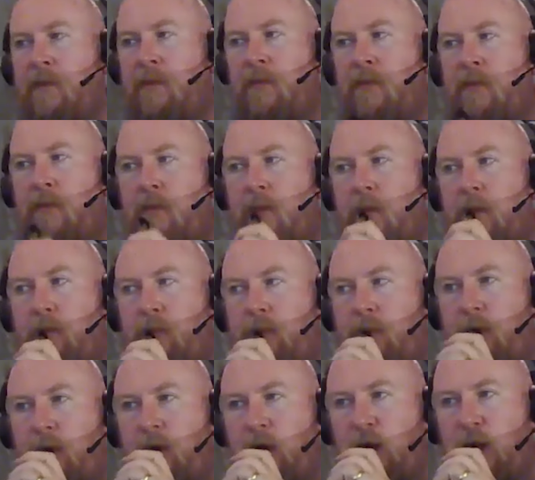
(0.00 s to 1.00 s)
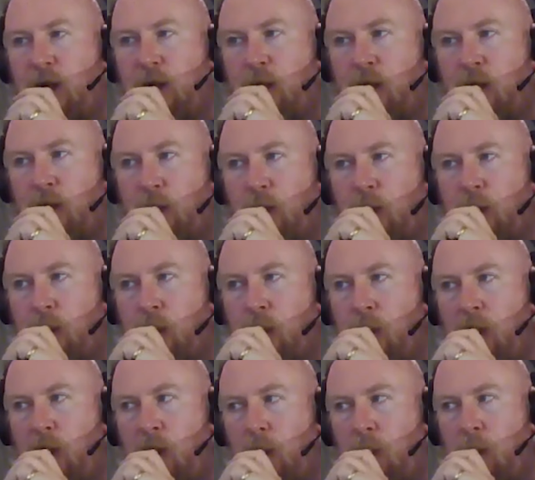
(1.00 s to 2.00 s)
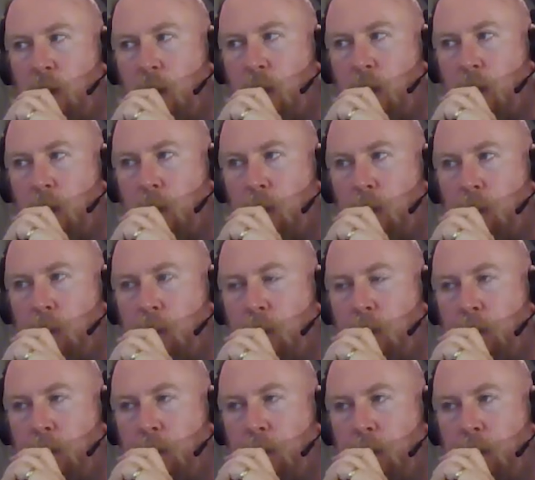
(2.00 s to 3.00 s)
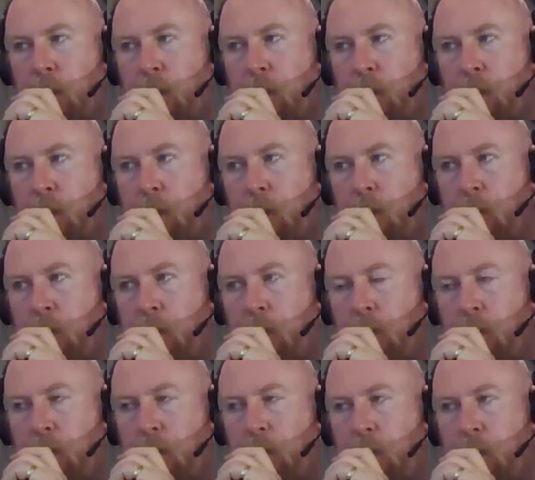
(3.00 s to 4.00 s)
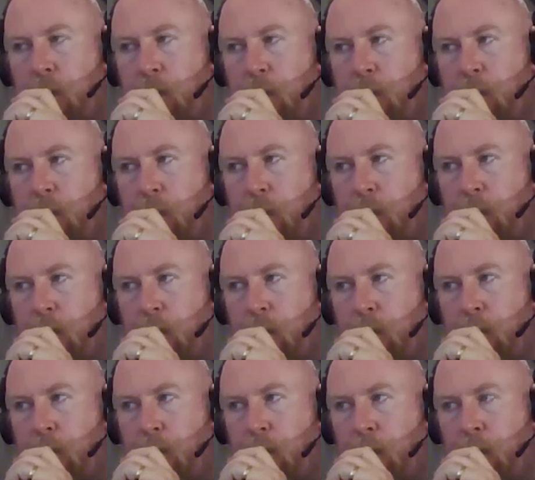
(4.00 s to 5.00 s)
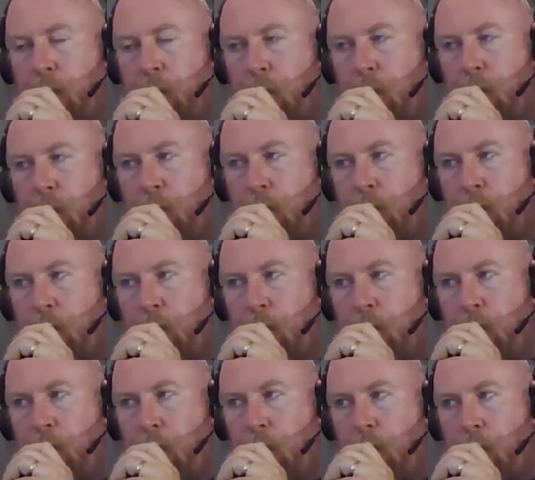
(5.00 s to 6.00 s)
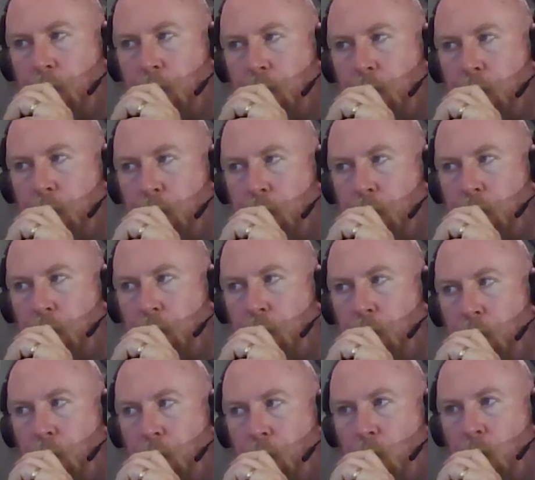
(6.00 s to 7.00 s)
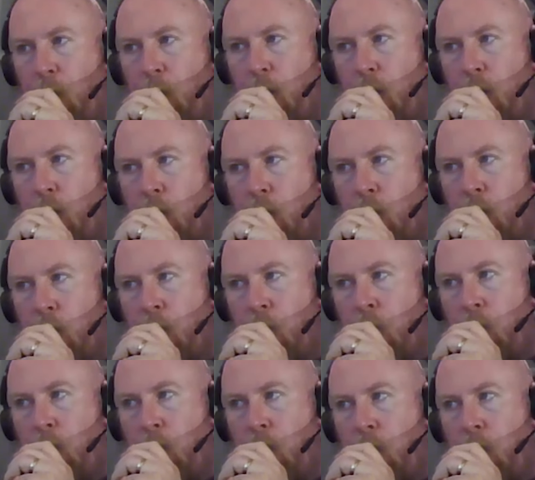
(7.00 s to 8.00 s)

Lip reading: This person isn't speaking.